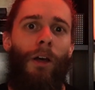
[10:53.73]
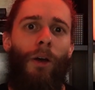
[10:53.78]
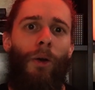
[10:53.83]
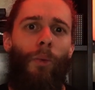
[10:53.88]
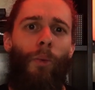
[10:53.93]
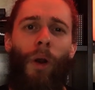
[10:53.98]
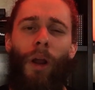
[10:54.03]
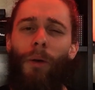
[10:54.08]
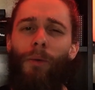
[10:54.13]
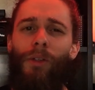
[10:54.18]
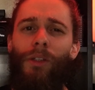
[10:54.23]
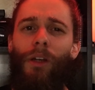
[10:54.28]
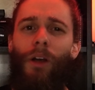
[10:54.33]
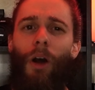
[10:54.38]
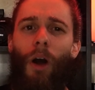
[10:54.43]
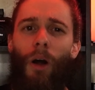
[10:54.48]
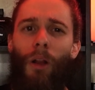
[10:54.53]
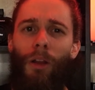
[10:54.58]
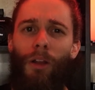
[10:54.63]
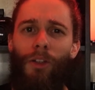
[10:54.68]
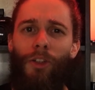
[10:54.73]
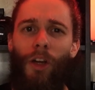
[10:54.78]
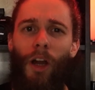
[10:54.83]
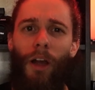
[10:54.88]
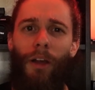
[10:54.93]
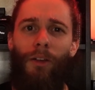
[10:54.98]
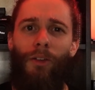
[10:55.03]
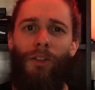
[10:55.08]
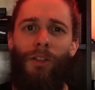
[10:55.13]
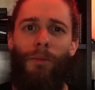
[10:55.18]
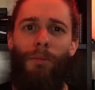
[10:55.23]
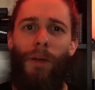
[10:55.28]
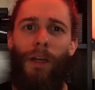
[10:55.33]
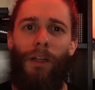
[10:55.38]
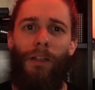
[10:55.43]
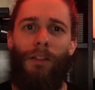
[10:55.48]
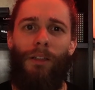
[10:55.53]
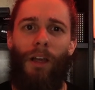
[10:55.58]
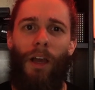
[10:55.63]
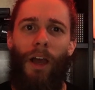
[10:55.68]
When I was in college, I used to
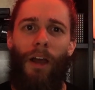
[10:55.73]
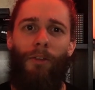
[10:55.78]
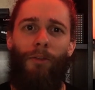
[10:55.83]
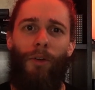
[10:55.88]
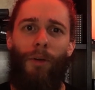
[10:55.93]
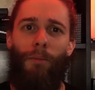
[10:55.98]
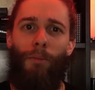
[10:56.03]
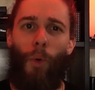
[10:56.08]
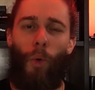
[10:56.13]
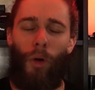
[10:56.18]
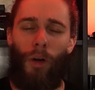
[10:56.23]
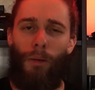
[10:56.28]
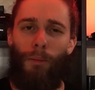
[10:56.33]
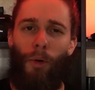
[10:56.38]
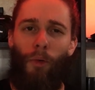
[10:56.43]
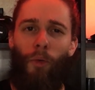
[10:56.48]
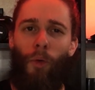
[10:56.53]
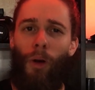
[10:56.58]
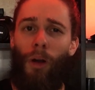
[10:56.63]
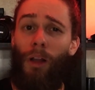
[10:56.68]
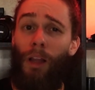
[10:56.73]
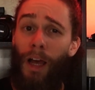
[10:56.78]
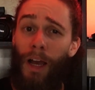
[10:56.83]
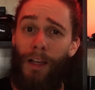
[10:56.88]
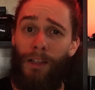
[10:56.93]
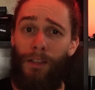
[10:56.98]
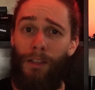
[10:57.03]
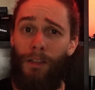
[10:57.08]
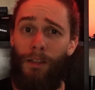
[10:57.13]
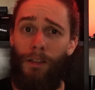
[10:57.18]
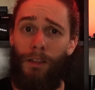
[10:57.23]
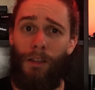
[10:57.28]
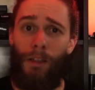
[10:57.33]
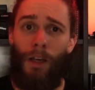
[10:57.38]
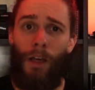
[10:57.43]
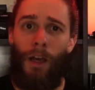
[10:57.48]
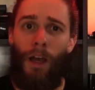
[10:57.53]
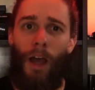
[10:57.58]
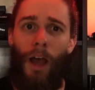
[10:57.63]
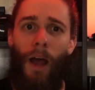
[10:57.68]
mix every morning before classes,
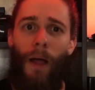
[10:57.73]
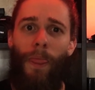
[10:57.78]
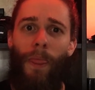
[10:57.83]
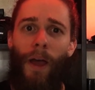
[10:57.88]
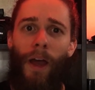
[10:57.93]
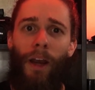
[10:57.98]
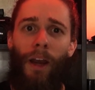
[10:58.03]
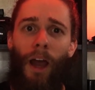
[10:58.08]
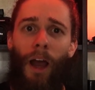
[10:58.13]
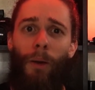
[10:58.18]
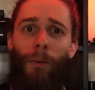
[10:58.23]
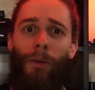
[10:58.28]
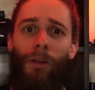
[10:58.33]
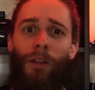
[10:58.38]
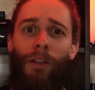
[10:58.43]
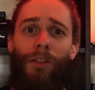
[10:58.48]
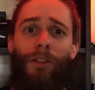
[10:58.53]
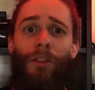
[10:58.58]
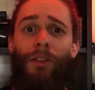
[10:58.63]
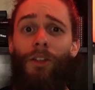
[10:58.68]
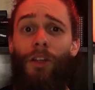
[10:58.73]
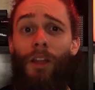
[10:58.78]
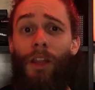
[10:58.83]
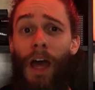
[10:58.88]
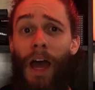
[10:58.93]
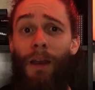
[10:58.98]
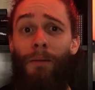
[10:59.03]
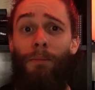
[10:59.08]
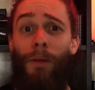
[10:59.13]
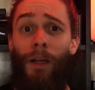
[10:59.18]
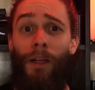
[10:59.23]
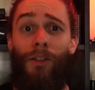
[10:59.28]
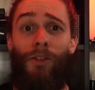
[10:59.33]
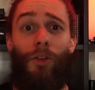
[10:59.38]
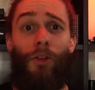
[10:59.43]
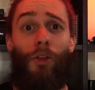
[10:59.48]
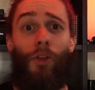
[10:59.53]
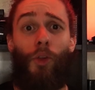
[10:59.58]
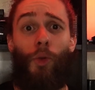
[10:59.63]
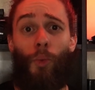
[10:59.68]
and then I would listen to that
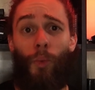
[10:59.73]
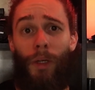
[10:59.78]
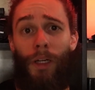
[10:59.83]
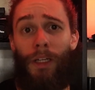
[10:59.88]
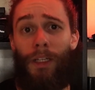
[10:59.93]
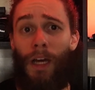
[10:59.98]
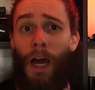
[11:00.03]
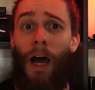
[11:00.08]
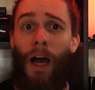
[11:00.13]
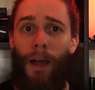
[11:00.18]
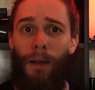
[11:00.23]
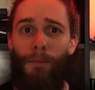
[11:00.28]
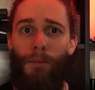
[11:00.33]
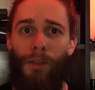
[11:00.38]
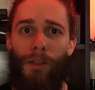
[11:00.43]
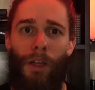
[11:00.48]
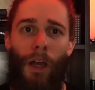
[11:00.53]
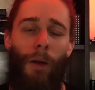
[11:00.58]
mix 3 times.